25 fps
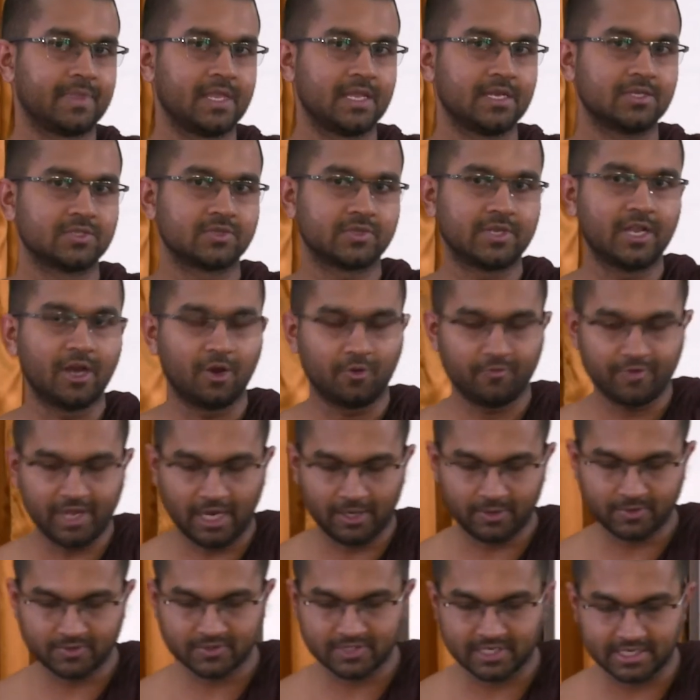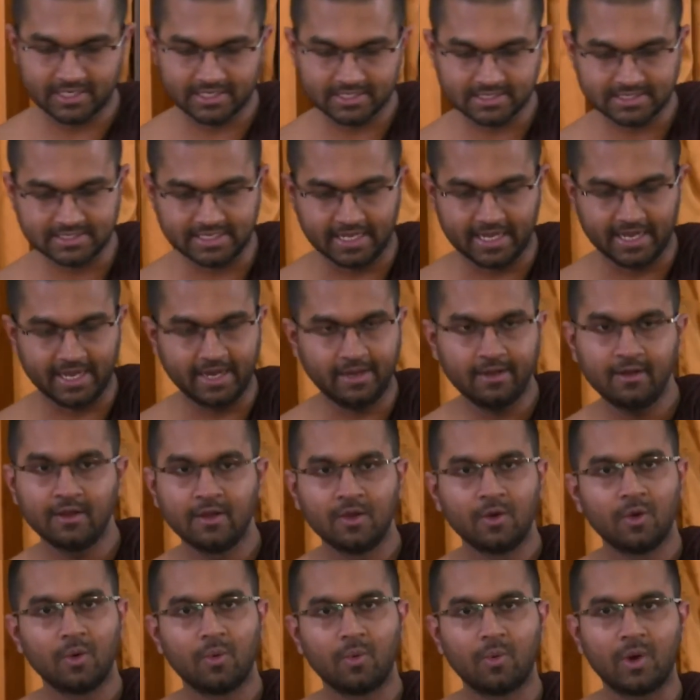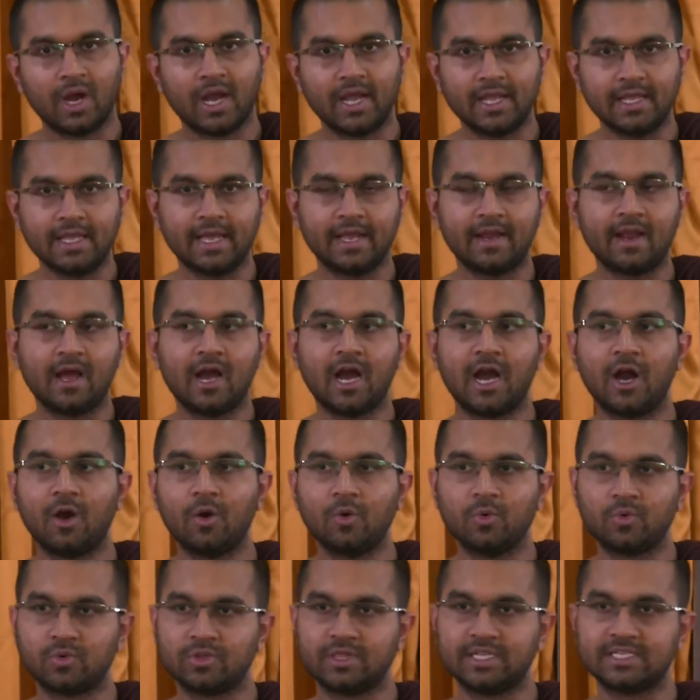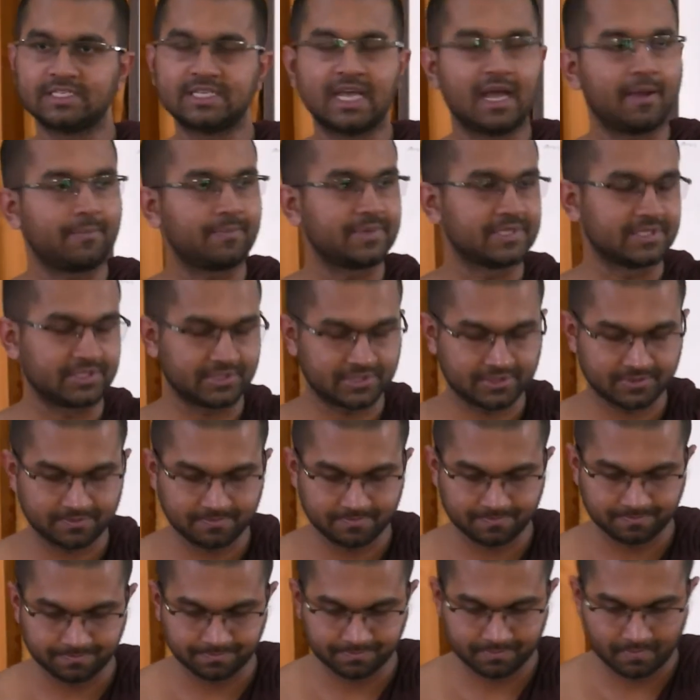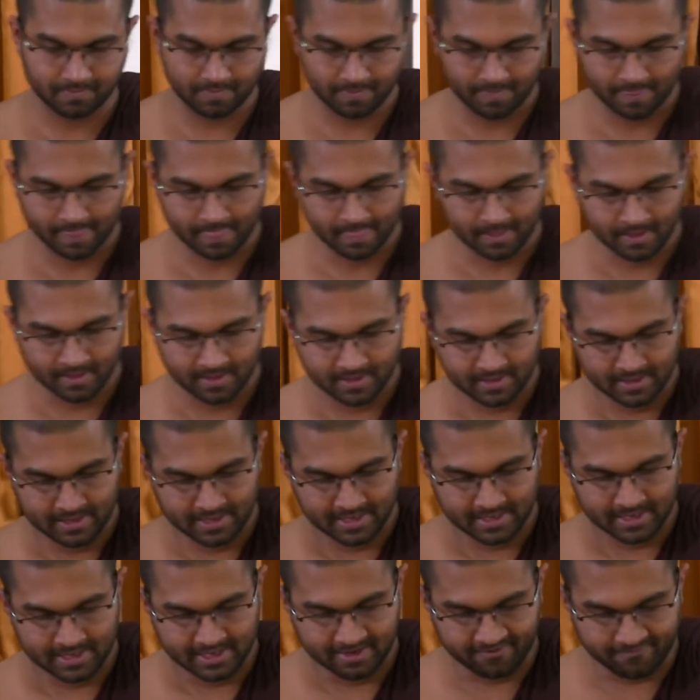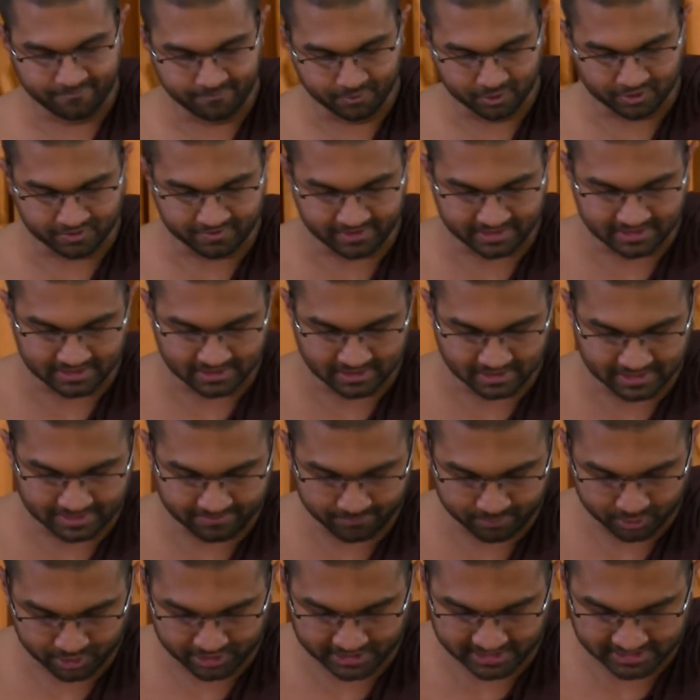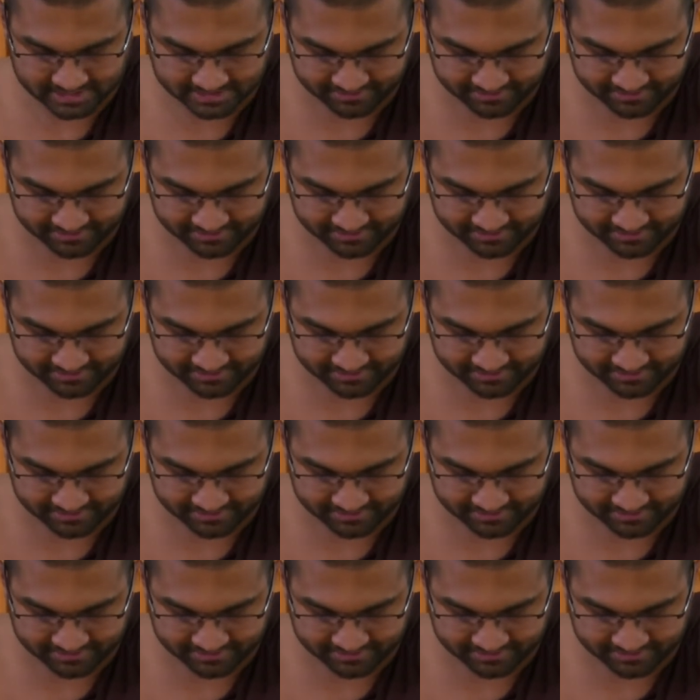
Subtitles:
So now we have to understand why and how this happens. If you put this